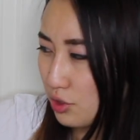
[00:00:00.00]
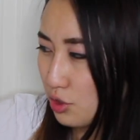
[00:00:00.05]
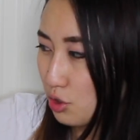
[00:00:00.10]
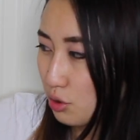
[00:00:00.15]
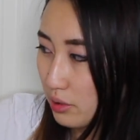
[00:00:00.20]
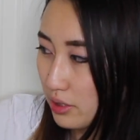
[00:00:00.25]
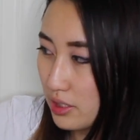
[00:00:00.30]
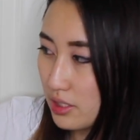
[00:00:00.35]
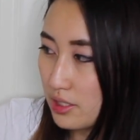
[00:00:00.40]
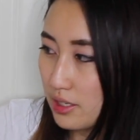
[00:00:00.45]

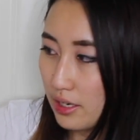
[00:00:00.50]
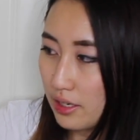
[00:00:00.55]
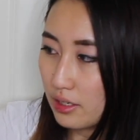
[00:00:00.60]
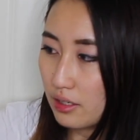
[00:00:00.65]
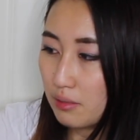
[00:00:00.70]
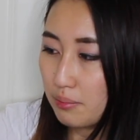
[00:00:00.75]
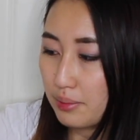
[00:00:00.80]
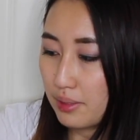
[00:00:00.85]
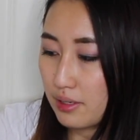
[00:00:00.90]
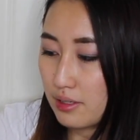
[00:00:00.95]
shortest
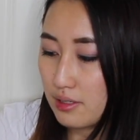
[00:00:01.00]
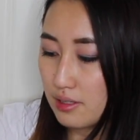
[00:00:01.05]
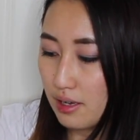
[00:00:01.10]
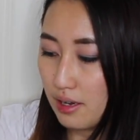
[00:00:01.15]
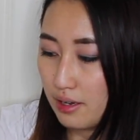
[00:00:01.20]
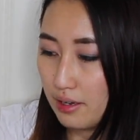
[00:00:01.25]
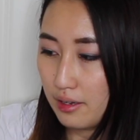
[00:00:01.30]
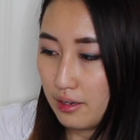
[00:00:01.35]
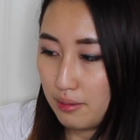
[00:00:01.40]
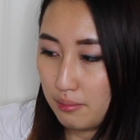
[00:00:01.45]
setting because
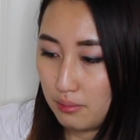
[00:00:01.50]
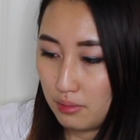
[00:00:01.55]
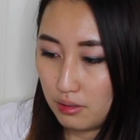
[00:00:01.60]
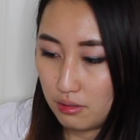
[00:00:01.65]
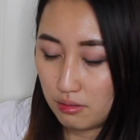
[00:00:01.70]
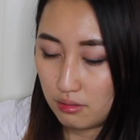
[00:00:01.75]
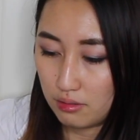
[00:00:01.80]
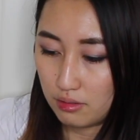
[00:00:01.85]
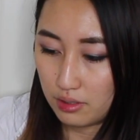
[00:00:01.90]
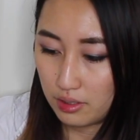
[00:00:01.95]
I am
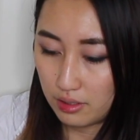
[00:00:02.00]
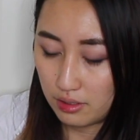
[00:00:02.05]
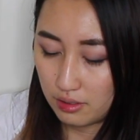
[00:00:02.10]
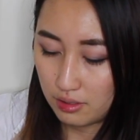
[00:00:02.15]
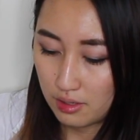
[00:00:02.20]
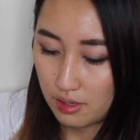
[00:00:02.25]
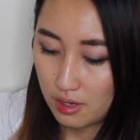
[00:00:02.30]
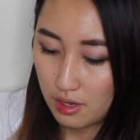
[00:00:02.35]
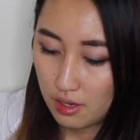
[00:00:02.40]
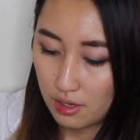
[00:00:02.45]
literally